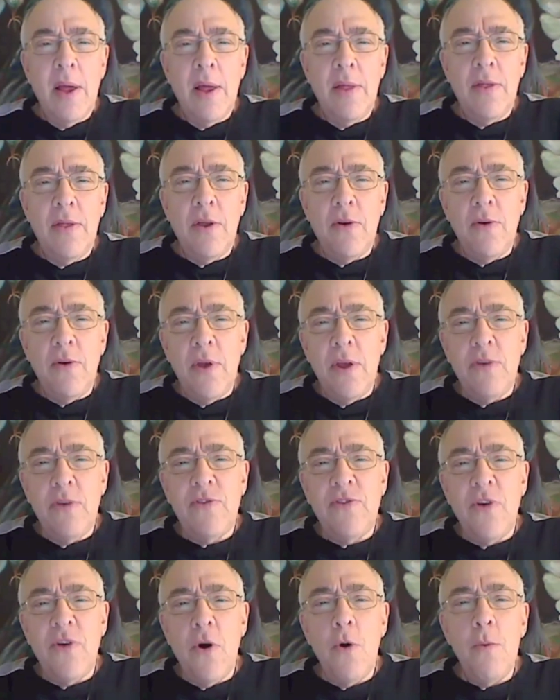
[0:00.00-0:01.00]
There is
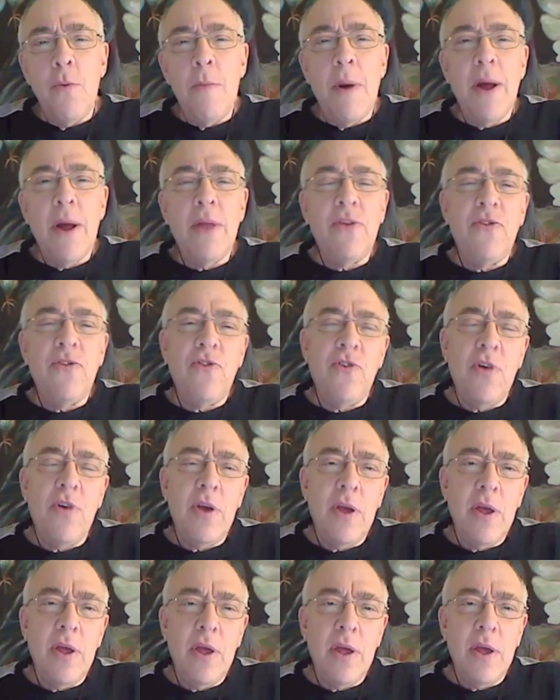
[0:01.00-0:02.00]
so much
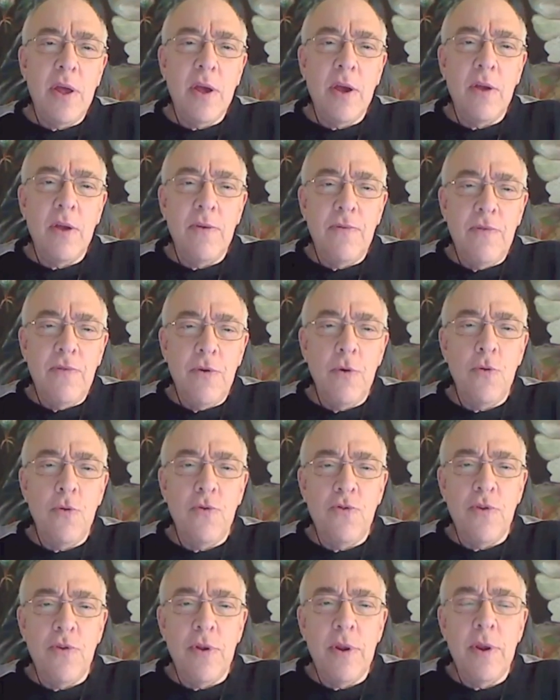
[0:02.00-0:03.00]

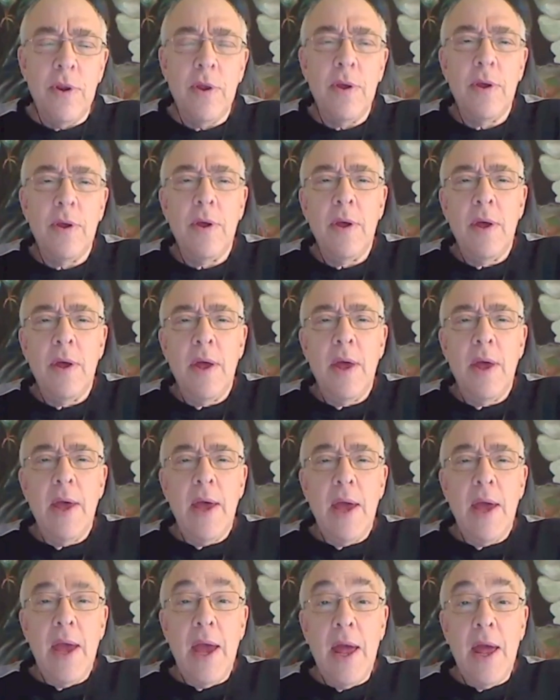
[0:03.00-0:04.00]
confusion
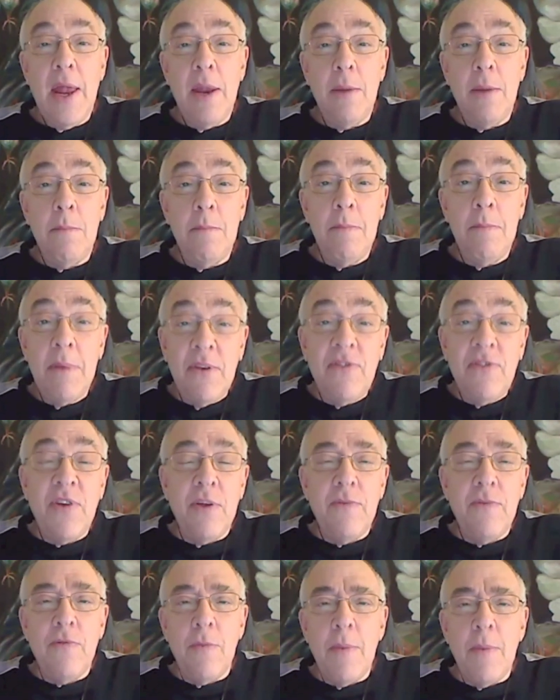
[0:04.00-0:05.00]
and
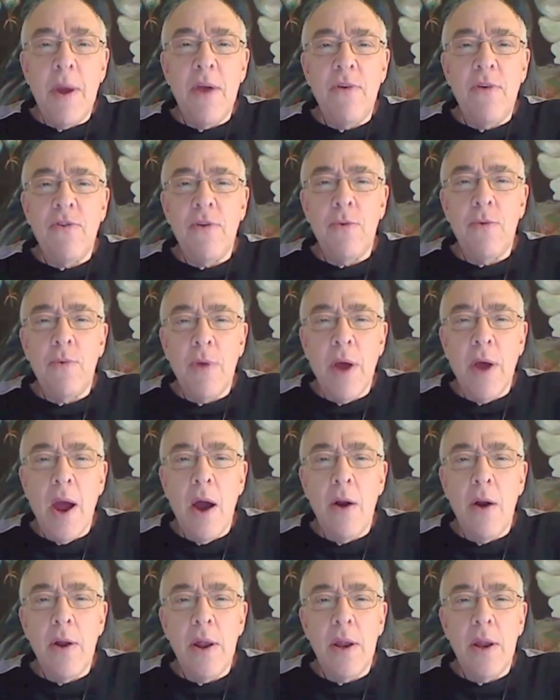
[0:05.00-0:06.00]
misinformation
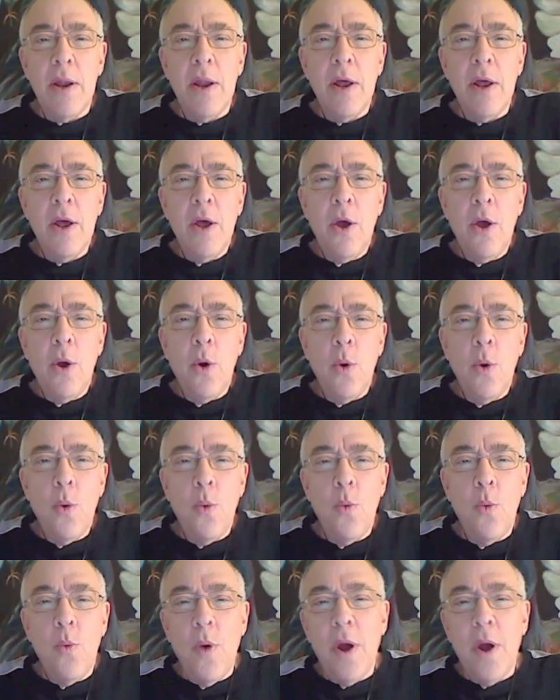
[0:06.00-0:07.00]
regarding
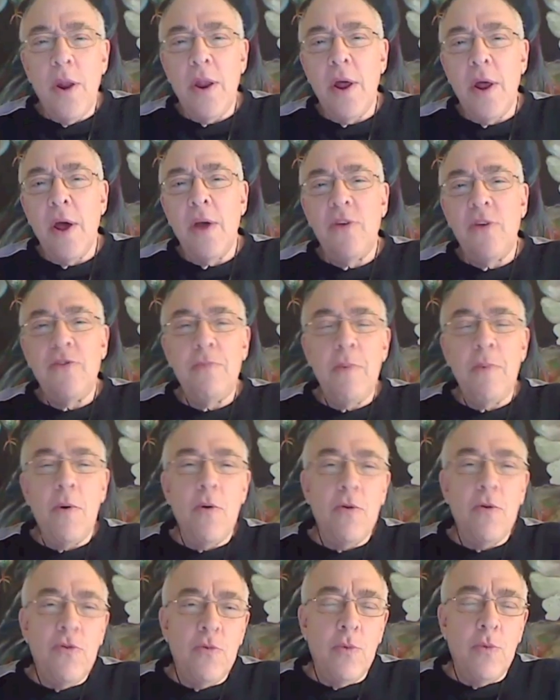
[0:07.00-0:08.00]
what a
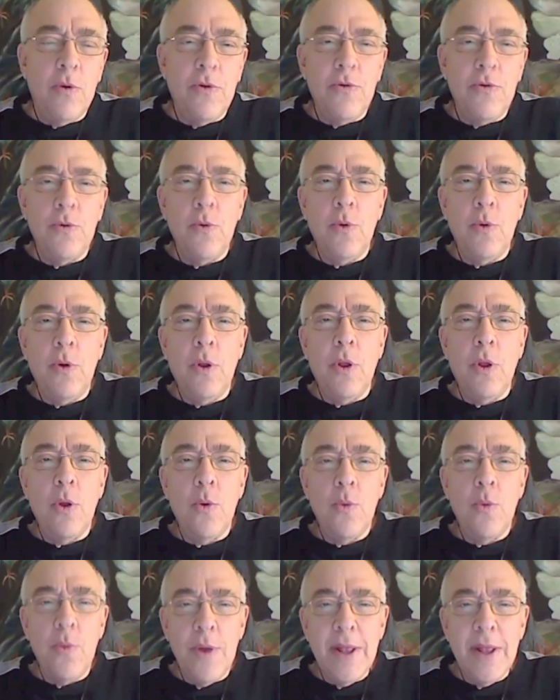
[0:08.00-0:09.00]
spiritual tool
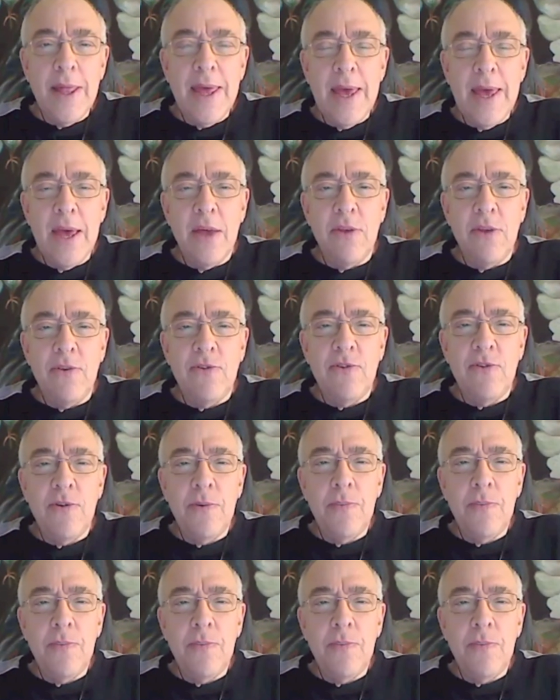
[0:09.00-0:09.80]
really is